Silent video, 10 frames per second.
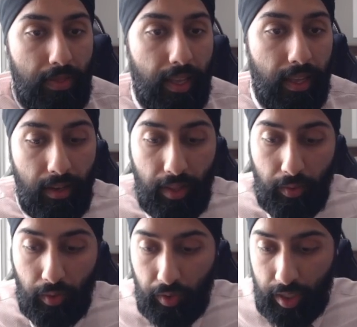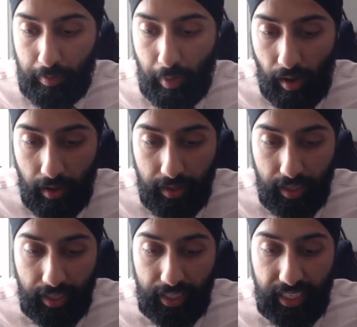then they will respond
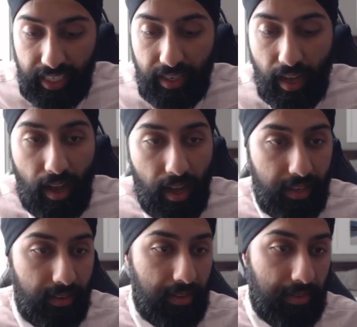in kind.